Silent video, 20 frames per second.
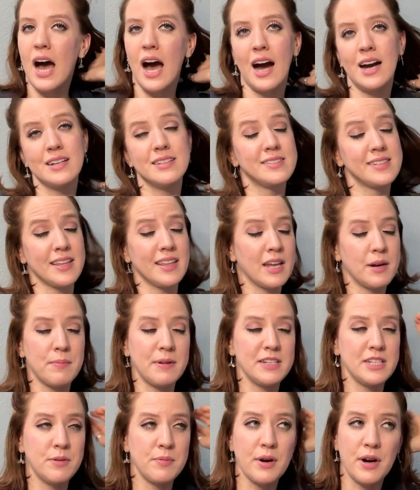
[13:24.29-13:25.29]
I didn't say that in my
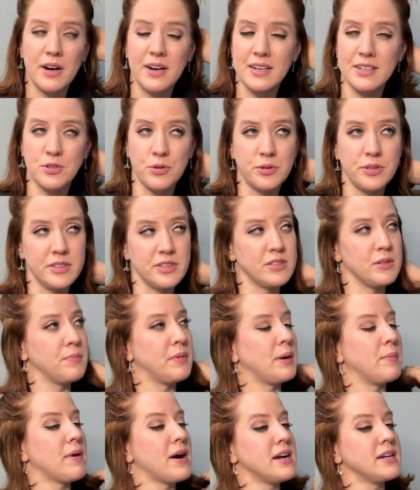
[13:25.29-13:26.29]
T B R, it totally slipped
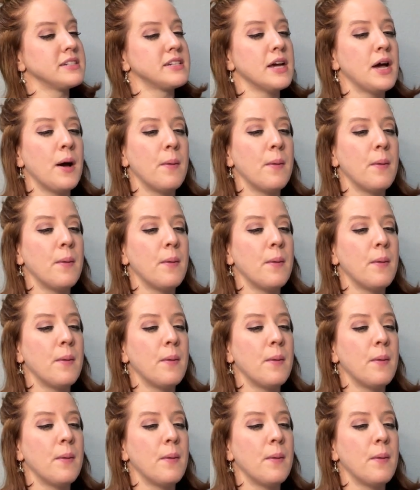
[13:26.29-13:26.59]
my mind,